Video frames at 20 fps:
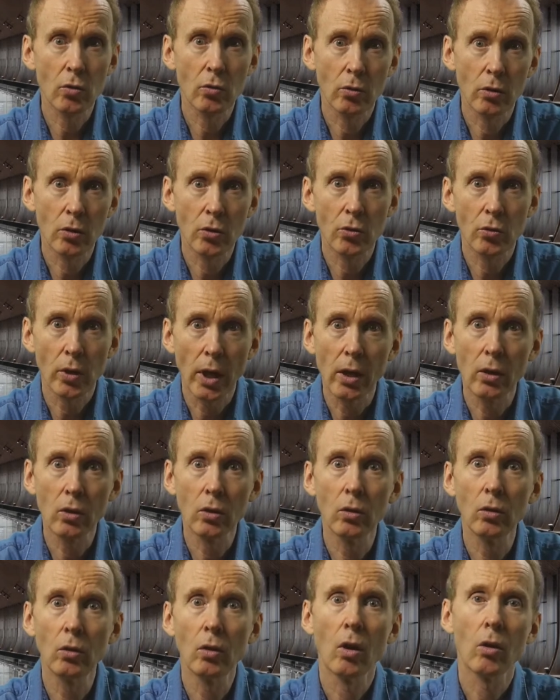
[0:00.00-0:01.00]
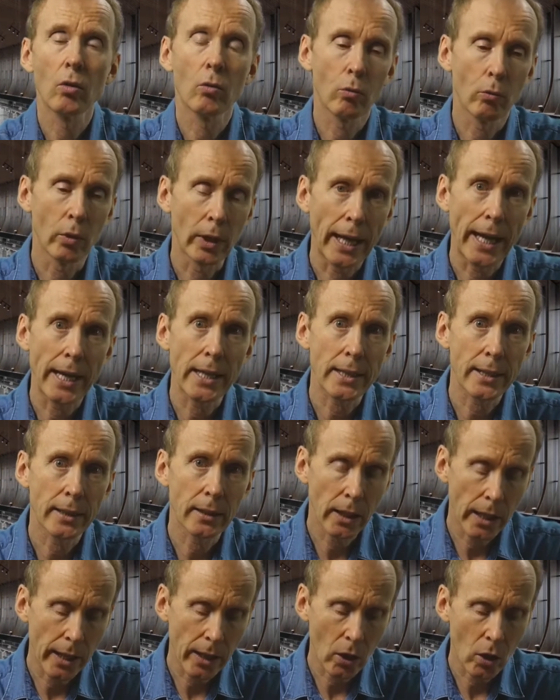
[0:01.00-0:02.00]
struggle, relax and
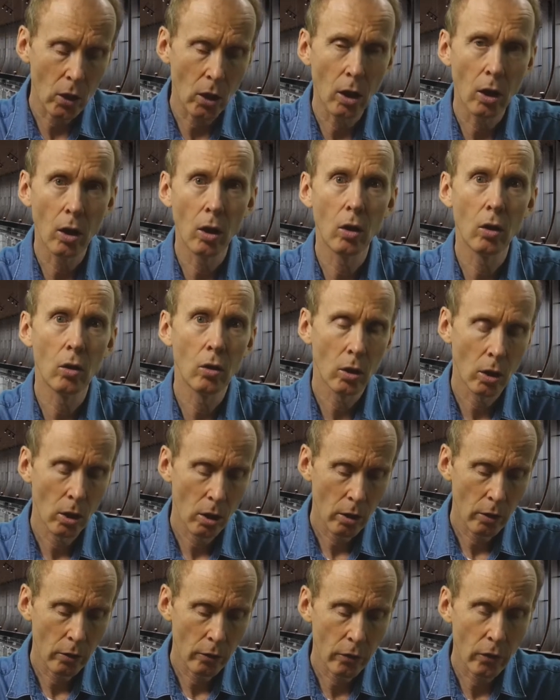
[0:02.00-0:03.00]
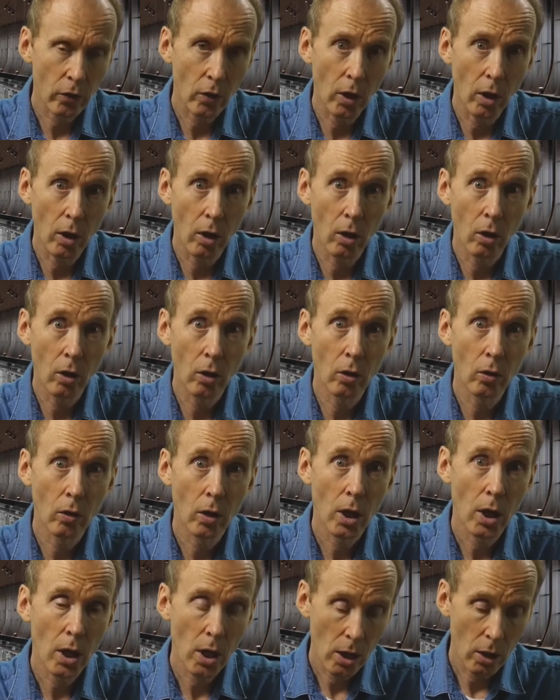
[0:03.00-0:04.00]
let go, flow,
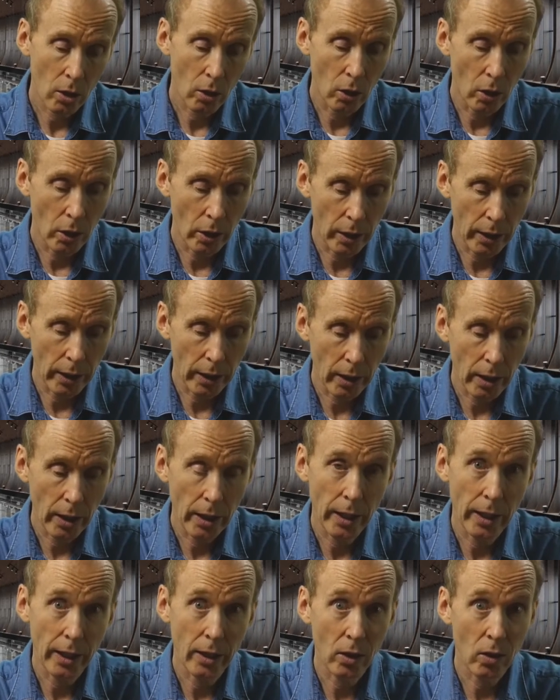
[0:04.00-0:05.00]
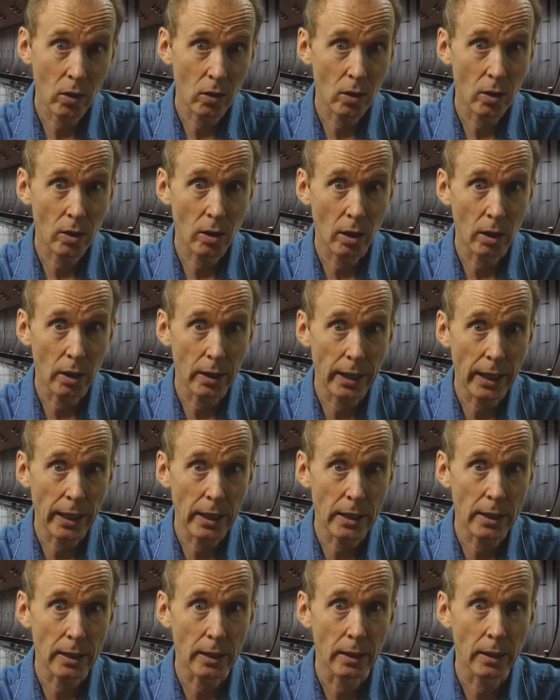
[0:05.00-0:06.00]
learning, and
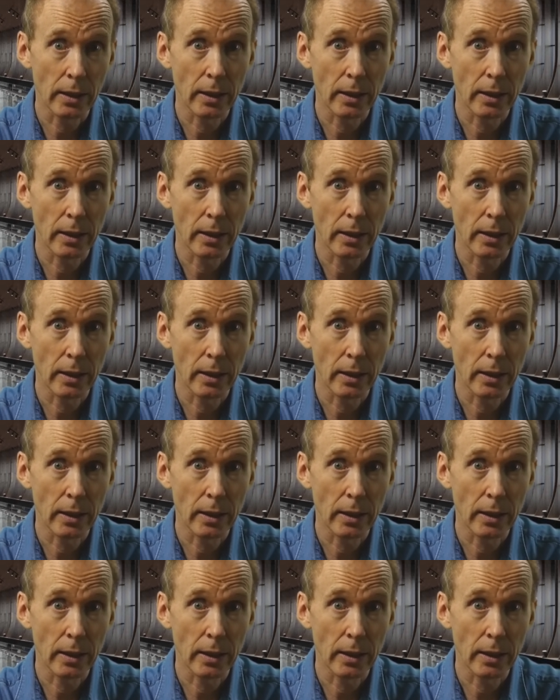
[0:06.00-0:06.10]
consolidation.